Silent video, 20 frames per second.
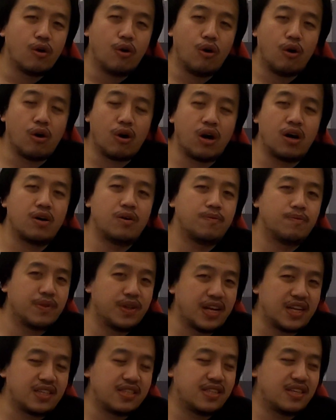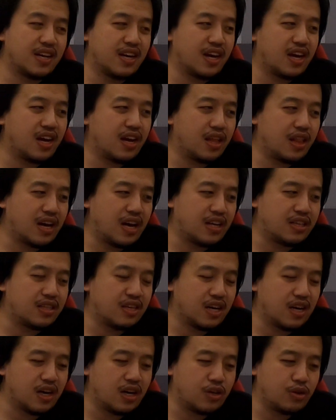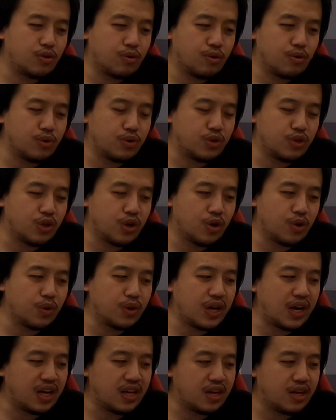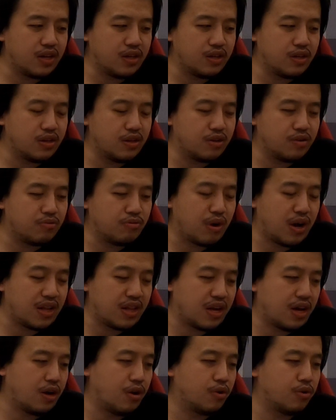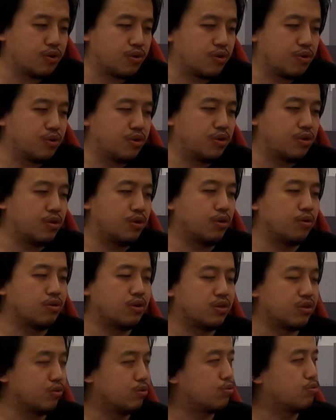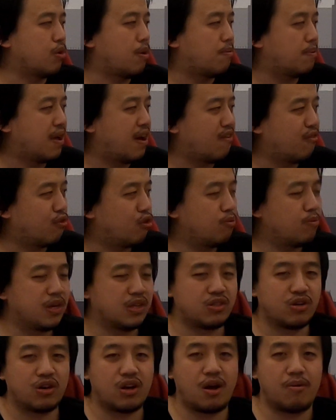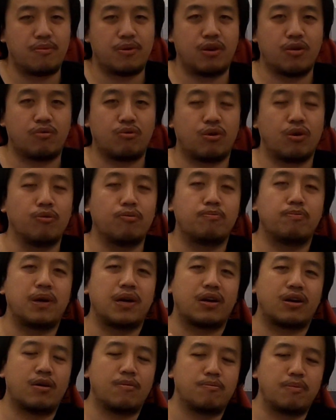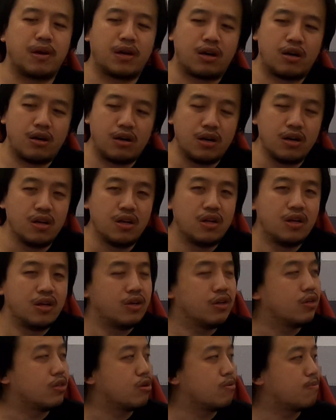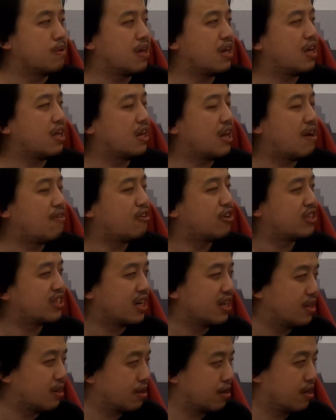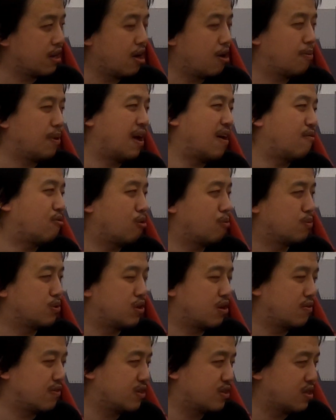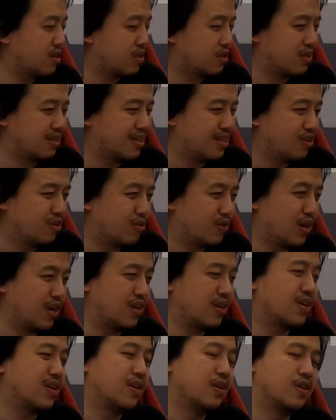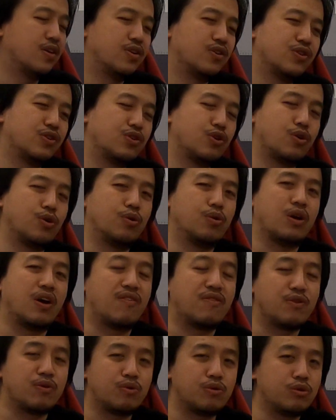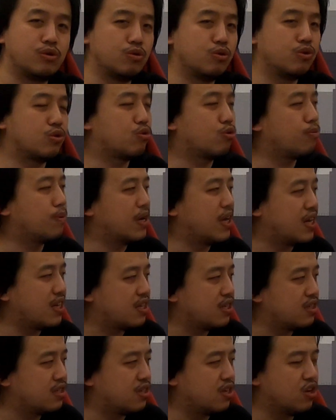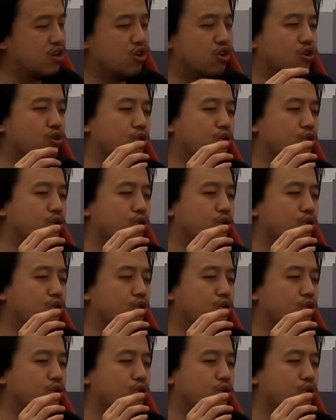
Or let's say that you know that right now you're going to only use one platform as your company grow bigger and bigger. You may leverage other cloud platform services, right? So if you use Kubernetes,